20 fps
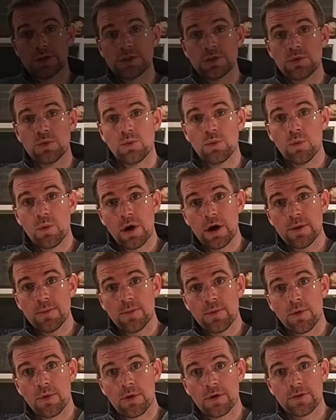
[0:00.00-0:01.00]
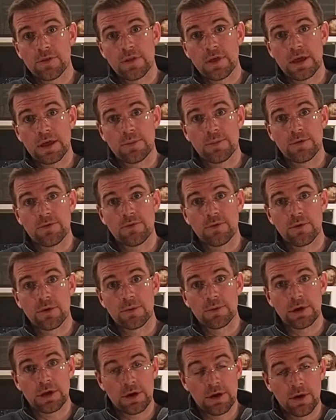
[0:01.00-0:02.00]
to do one more thing before
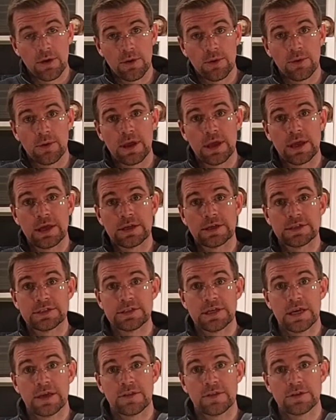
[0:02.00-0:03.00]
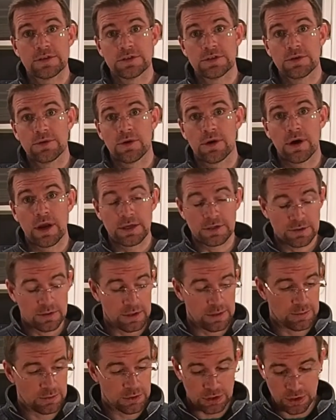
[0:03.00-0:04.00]
we go and take this to our ice
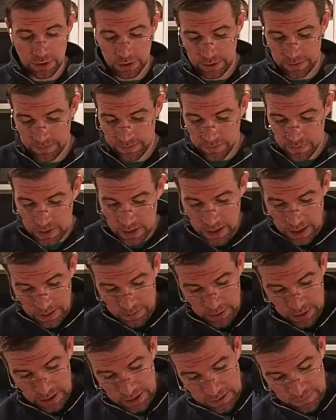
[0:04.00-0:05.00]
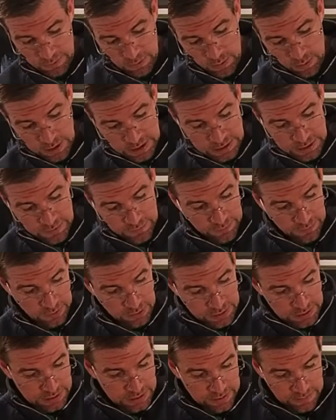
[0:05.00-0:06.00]
cream churn. I'm going to give it a whisk
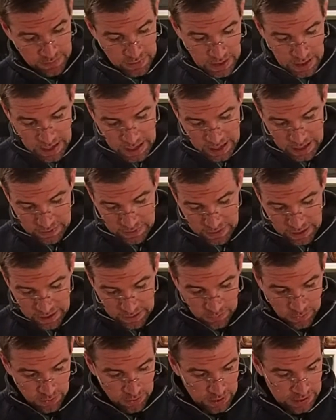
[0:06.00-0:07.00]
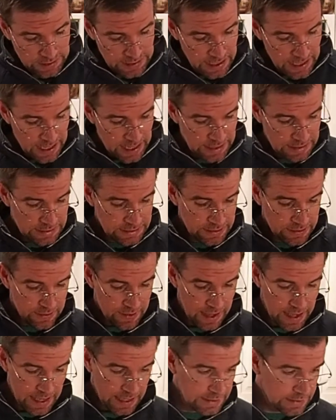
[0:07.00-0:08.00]
first, and then I'm going to add to
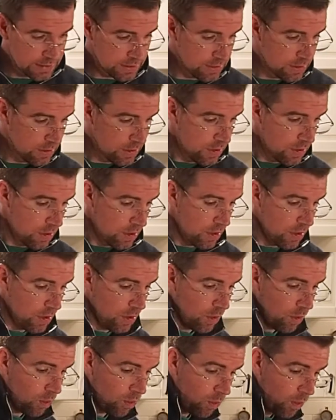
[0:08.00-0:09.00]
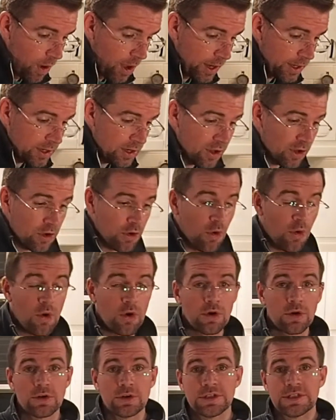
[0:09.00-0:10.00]
that
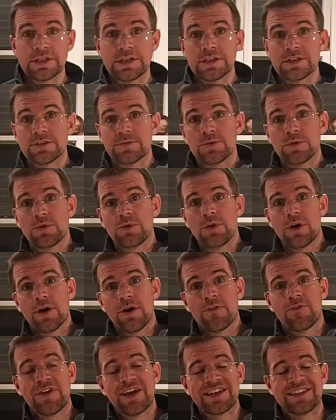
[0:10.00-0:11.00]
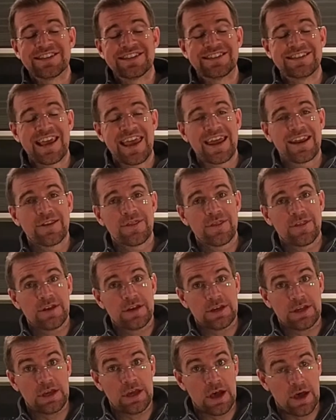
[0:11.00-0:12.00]
1/4 teaspoon of
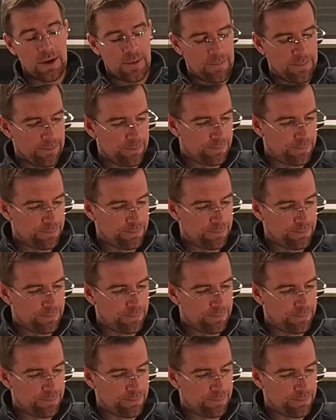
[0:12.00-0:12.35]
xanthan gum.